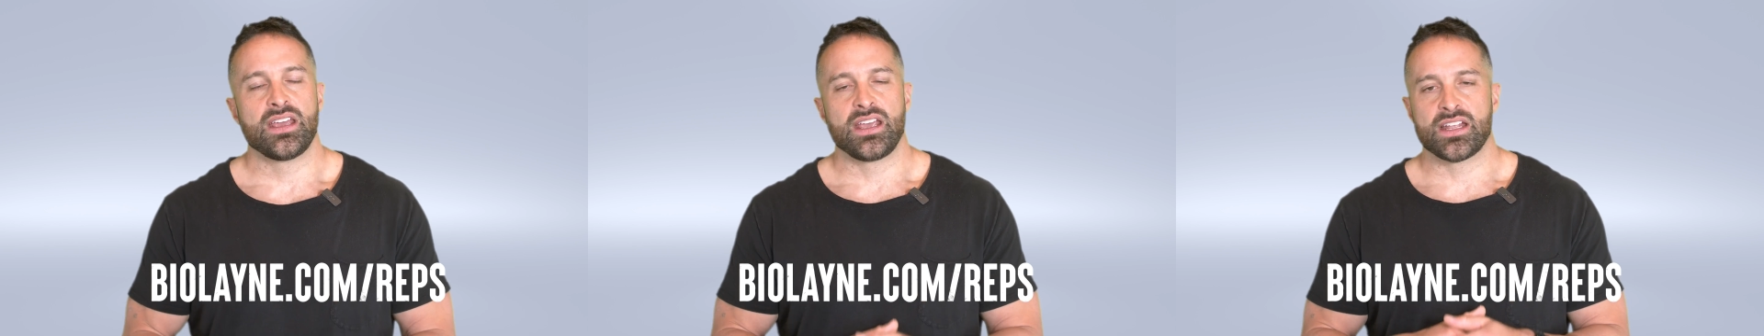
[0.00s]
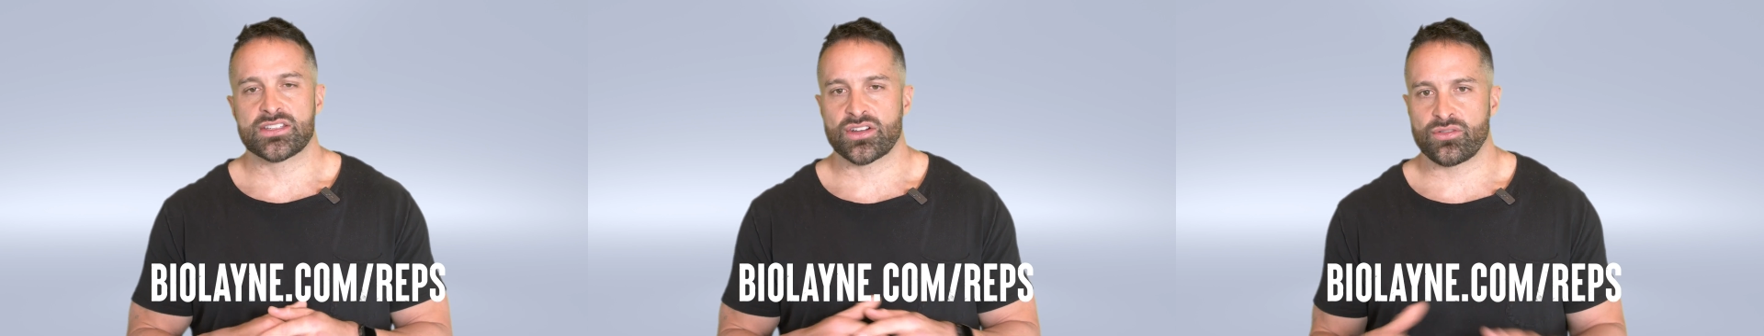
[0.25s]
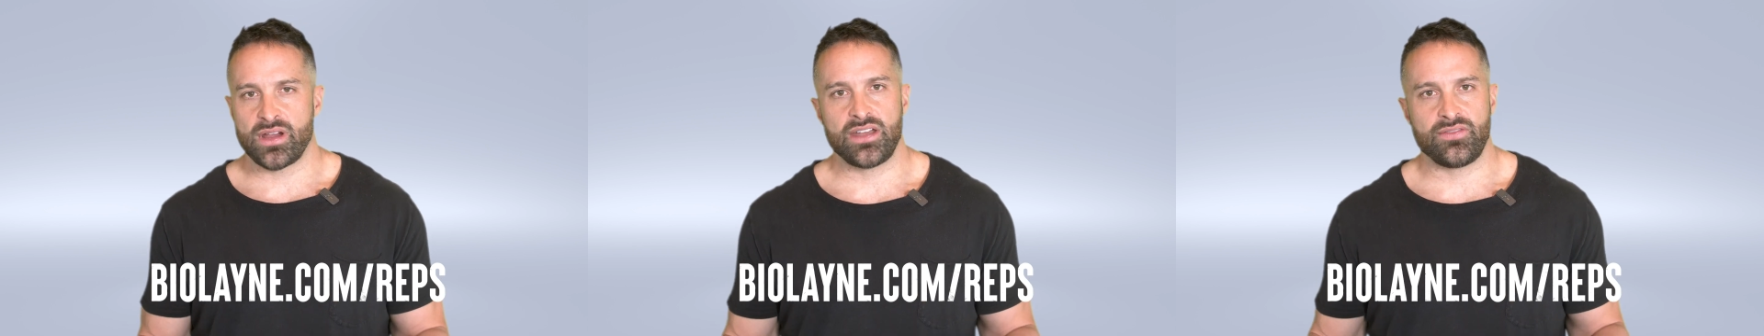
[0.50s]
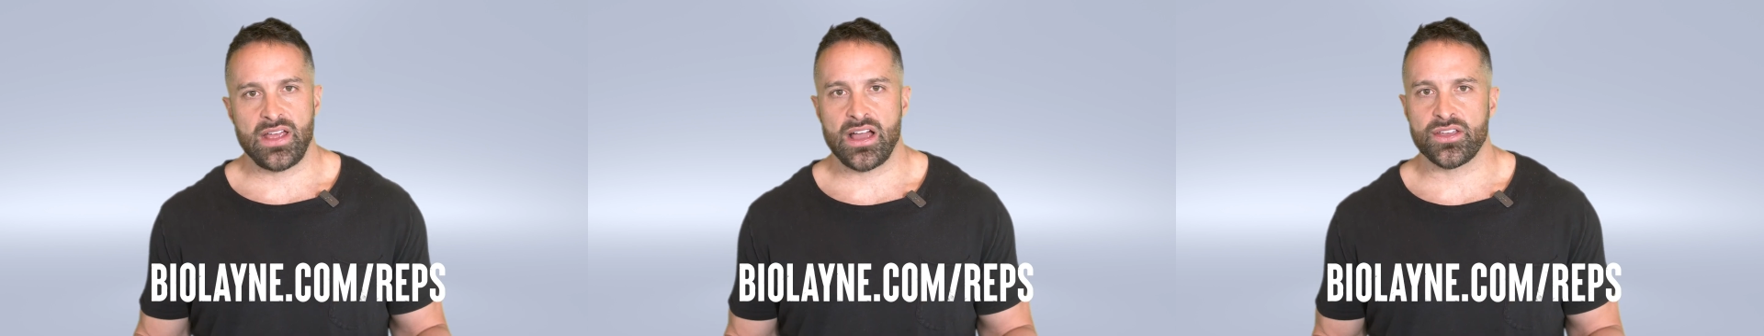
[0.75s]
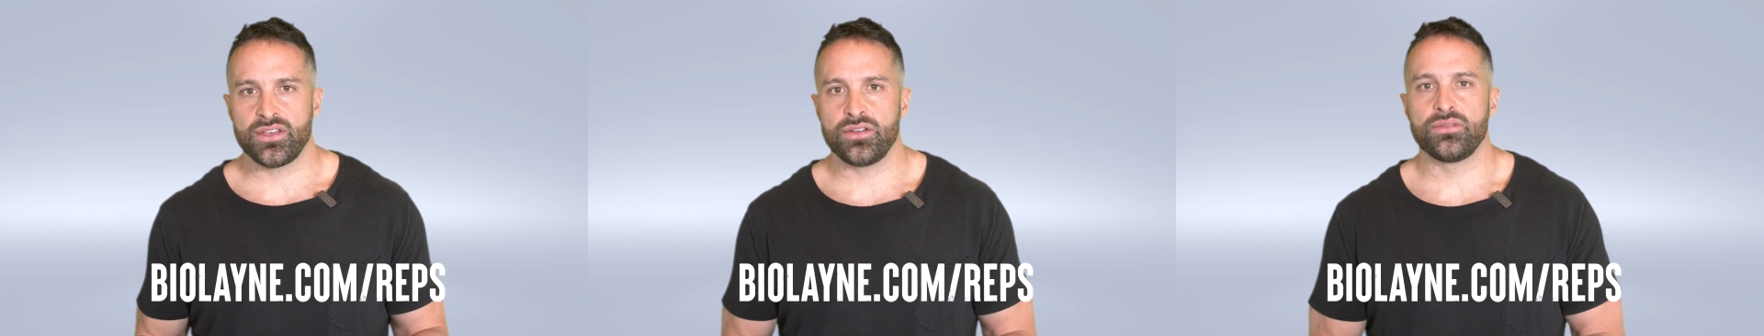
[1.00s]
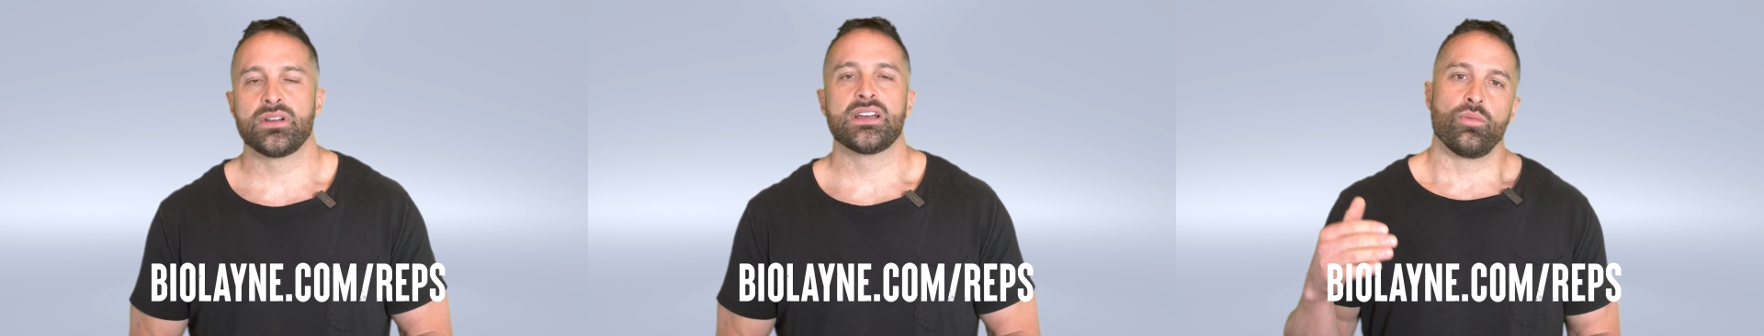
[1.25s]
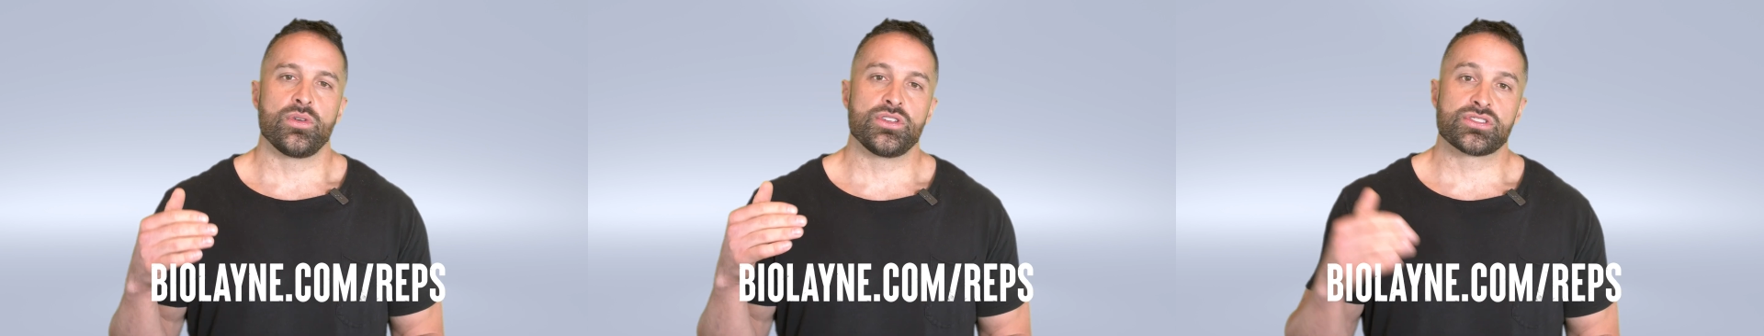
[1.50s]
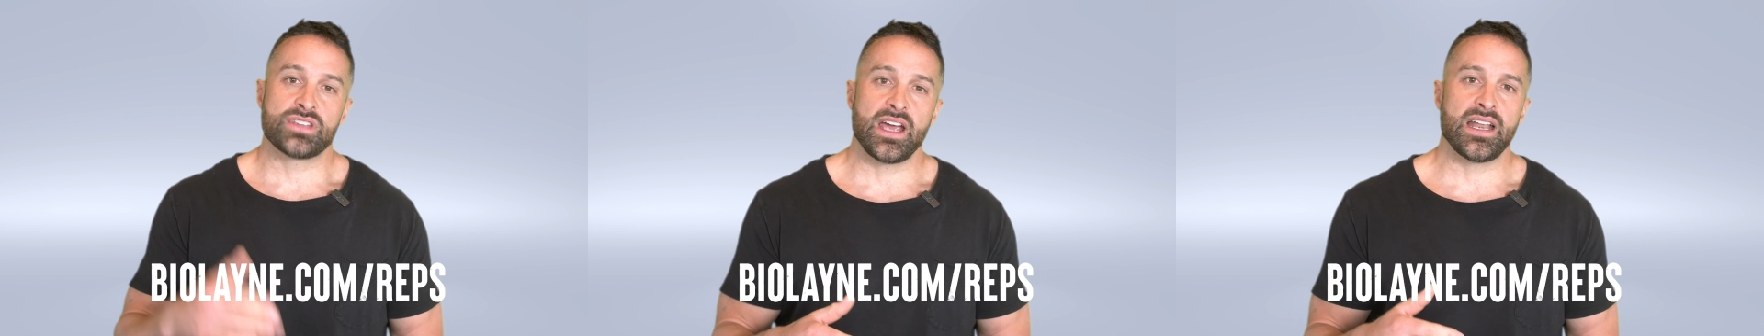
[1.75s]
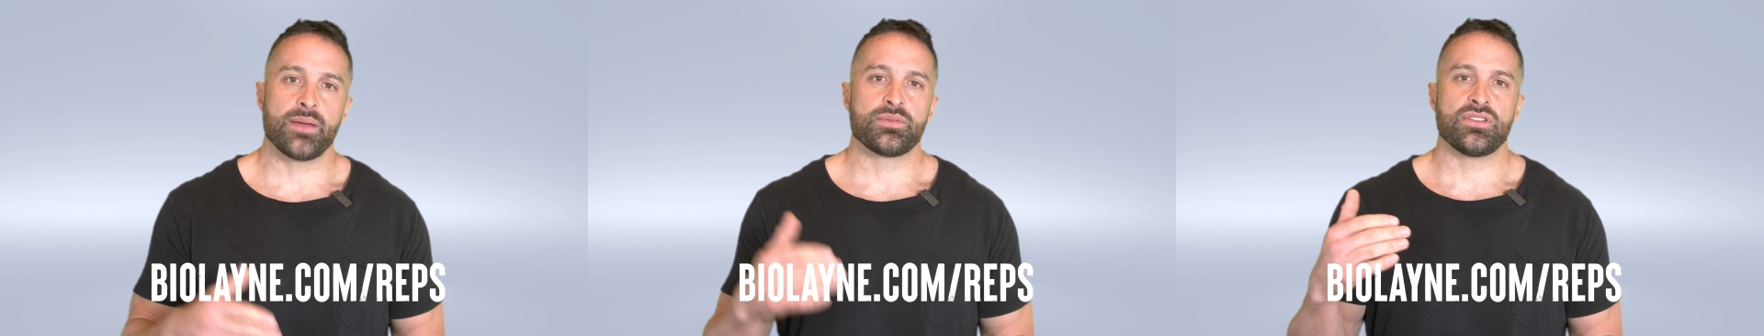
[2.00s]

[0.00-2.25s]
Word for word: It's a great value. When you sign up,